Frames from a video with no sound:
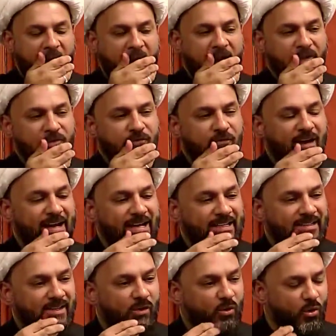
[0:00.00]
In
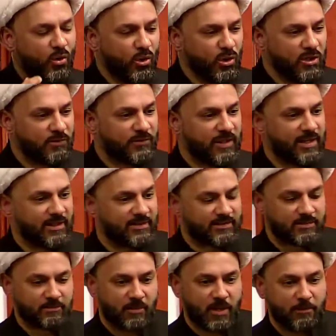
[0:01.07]
fact, all of
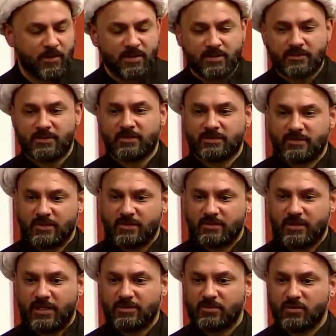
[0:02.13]
this, my brothers and sisters,
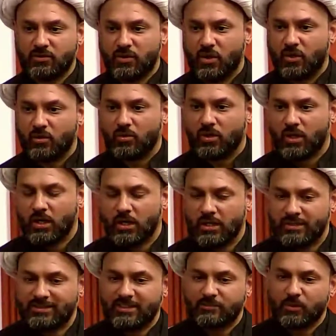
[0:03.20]
as you know,
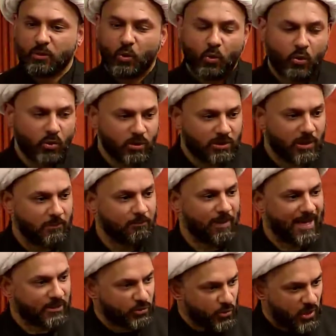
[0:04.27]
this will all come
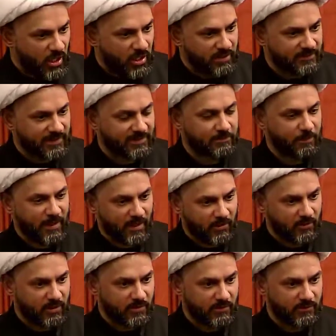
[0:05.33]
back to us as
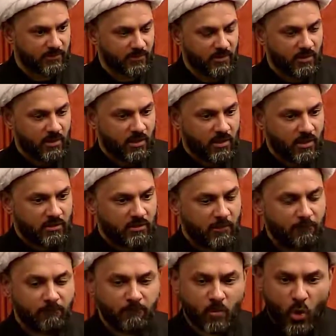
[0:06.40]
parents. The
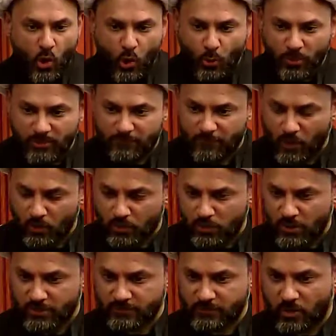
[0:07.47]
more we
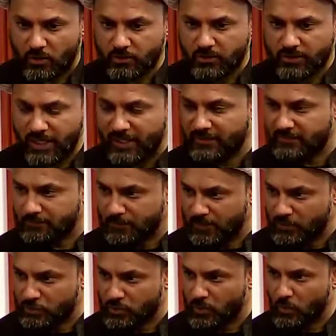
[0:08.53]
focus on their
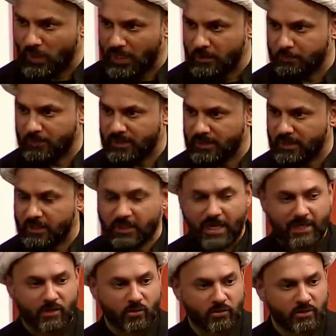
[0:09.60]
spiritual well-being
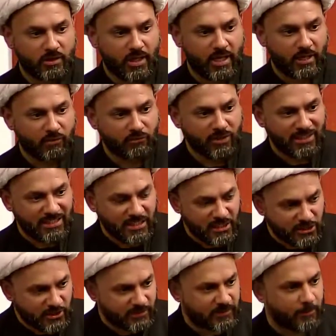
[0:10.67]
and on their
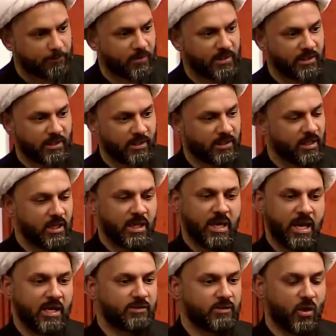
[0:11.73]
religious upbringing,
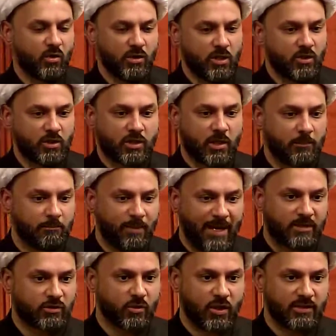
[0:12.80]
it's only going to come
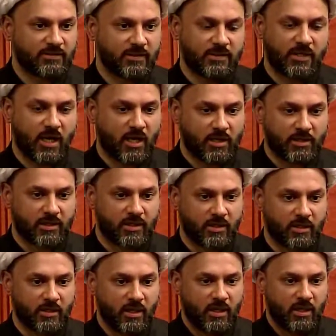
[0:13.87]
back to us in the Akhirah.
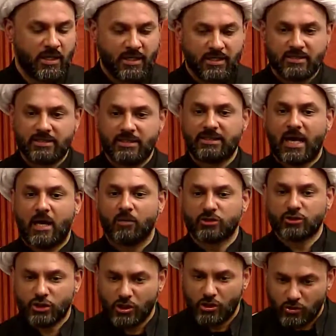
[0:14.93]
Indeed, our
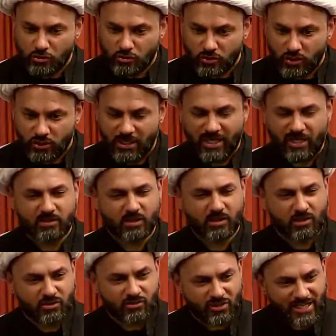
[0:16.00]
children are the
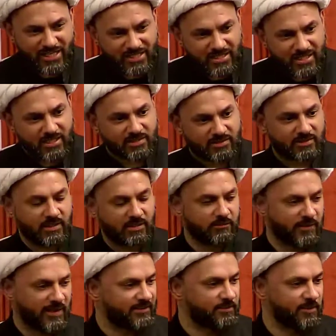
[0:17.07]
greatest
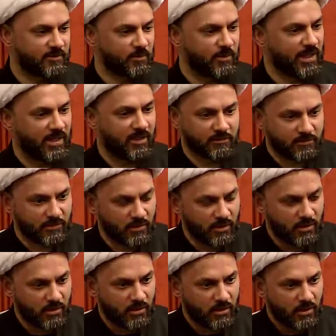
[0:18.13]
investment we have.
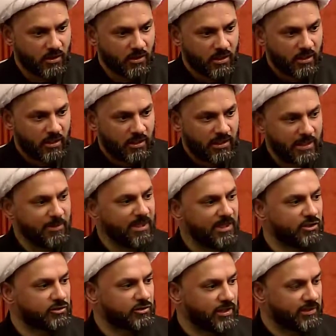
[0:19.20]
Let me
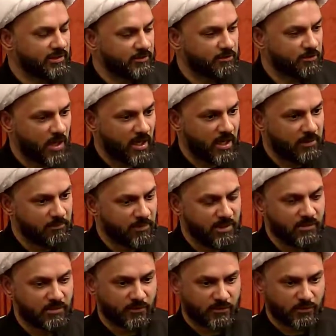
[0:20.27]
illustrate this by
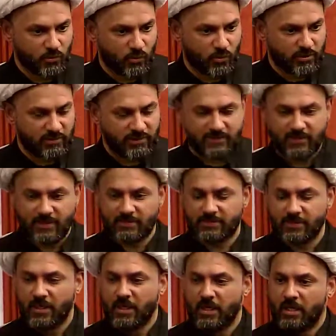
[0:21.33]
means of a story. This is
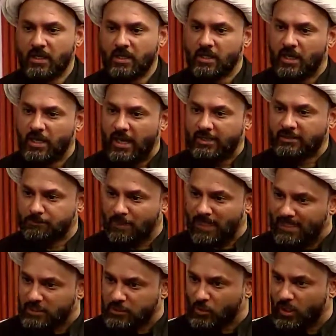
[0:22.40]

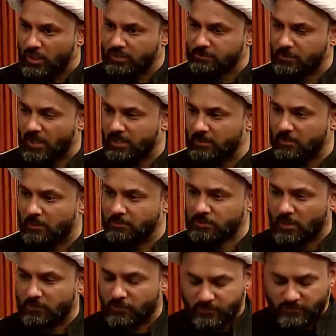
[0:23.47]
explained to us by Imam
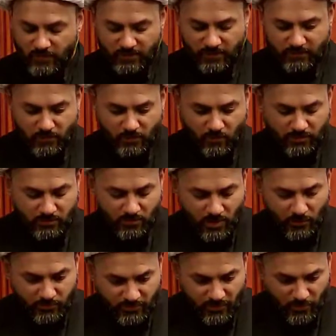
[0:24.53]
Jafar Sadiq salawatullah
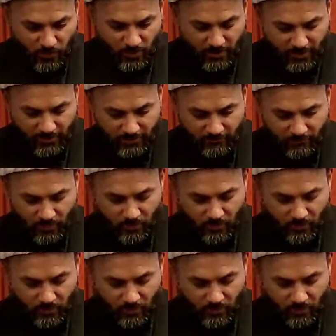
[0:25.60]
wa salamu alayhi.